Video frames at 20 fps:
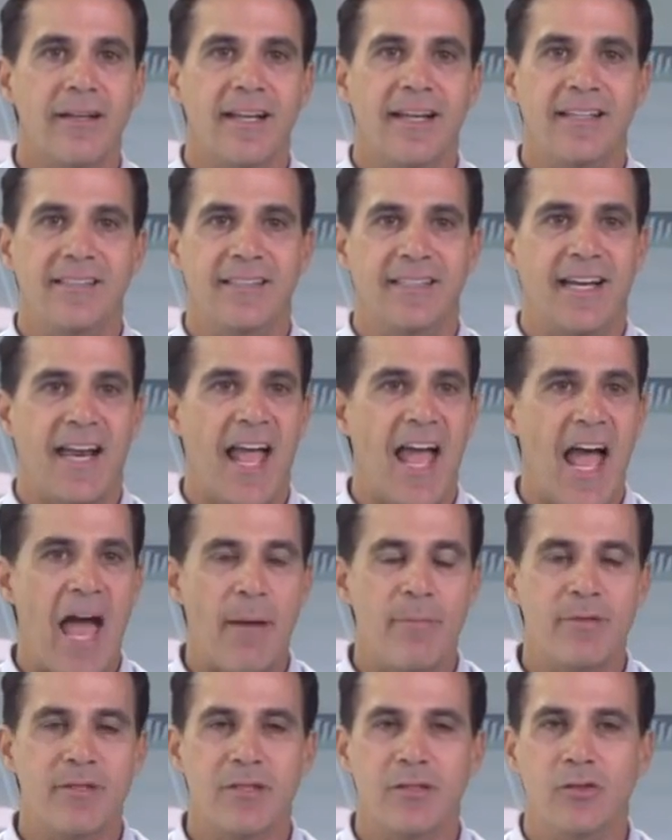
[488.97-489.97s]
is an
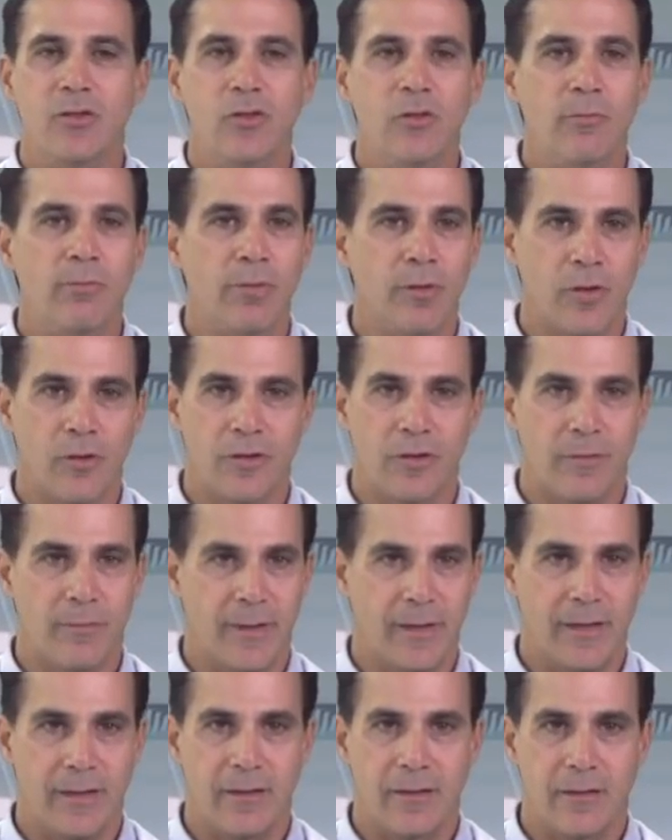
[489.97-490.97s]
absolute blur to
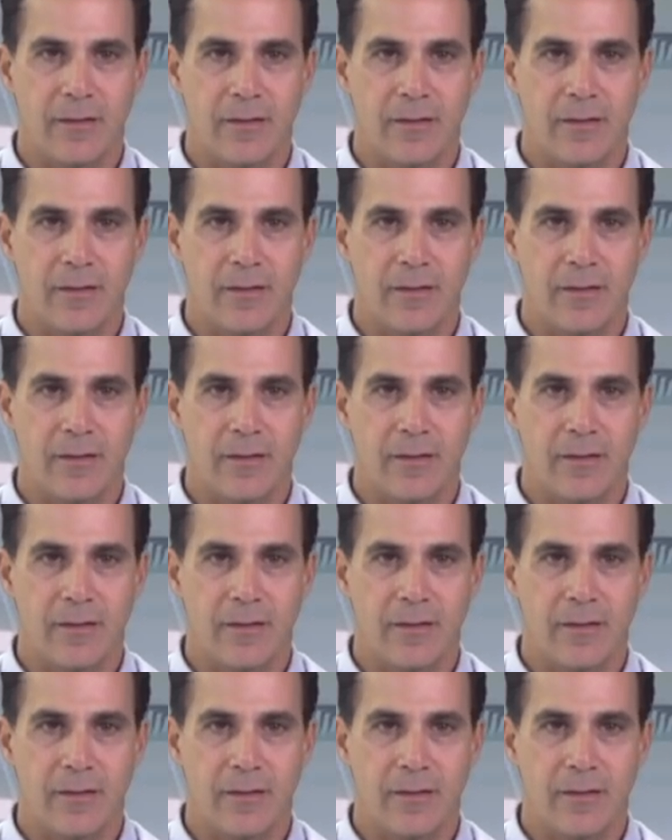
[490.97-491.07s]
me.